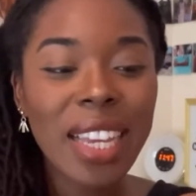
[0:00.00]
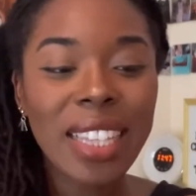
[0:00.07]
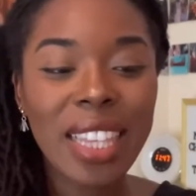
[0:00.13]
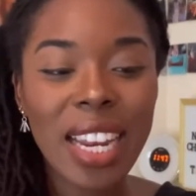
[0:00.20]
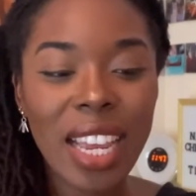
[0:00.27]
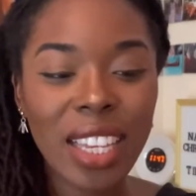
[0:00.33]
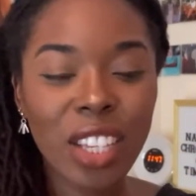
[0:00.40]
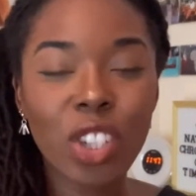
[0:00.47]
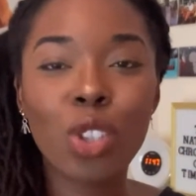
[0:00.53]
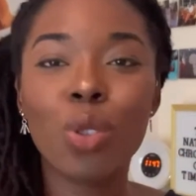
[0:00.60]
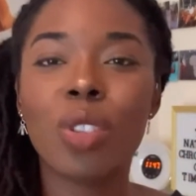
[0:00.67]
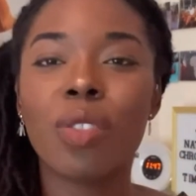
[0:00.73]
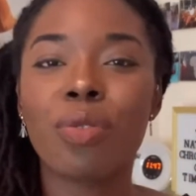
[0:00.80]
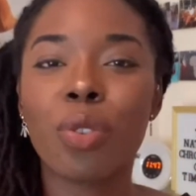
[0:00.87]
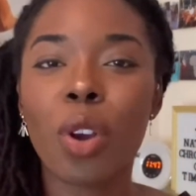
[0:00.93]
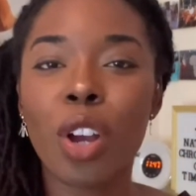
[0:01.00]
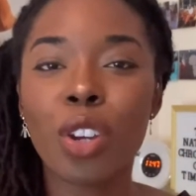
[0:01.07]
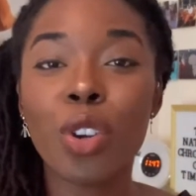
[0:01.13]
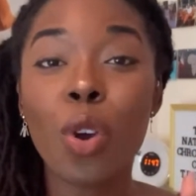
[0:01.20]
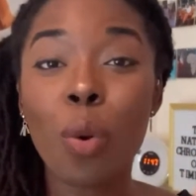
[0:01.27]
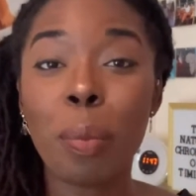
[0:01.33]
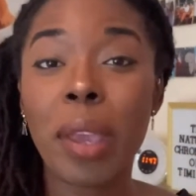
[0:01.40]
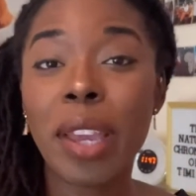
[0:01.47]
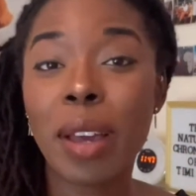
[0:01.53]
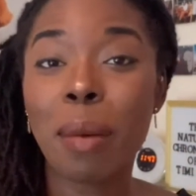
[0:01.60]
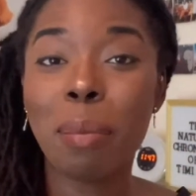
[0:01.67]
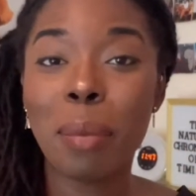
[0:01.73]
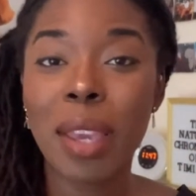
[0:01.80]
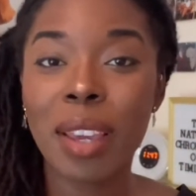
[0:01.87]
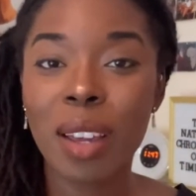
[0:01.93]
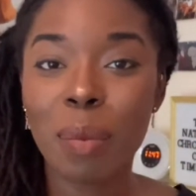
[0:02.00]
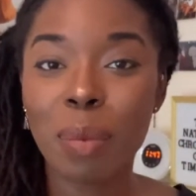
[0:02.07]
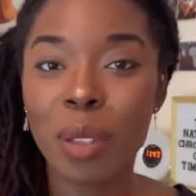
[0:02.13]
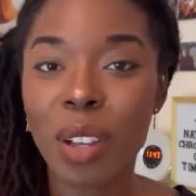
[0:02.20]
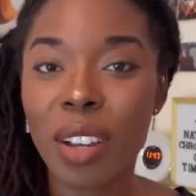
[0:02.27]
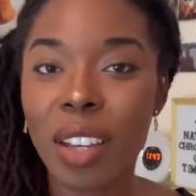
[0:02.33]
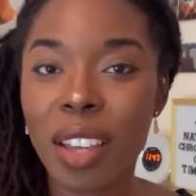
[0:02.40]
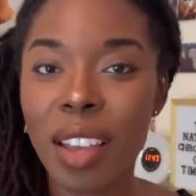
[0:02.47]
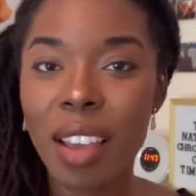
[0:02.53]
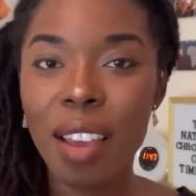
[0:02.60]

that I can use it for a no makeup makeup look